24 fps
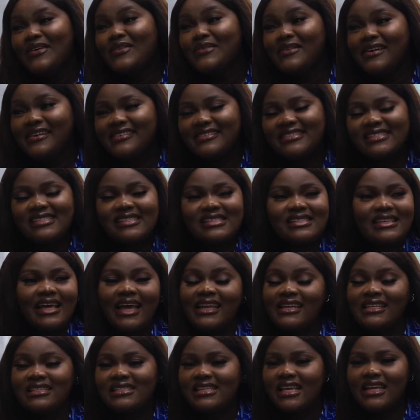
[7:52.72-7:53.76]
where is this?
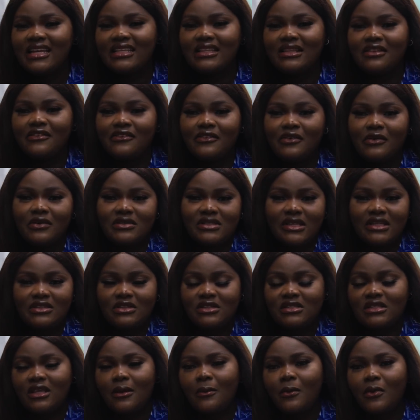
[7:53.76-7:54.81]
I didn't say anything, of course. I
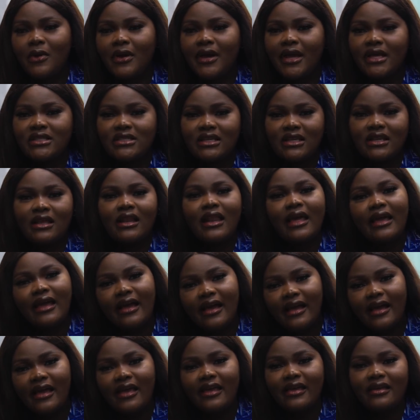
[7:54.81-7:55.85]
just kept quiet. And they're like,
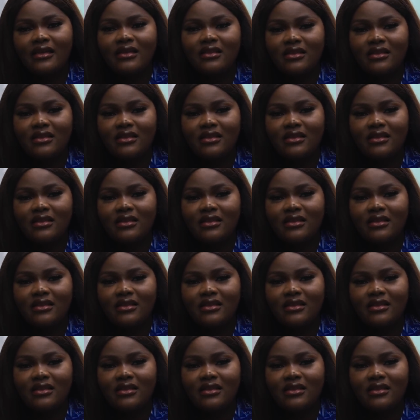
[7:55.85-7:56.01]
"Hi."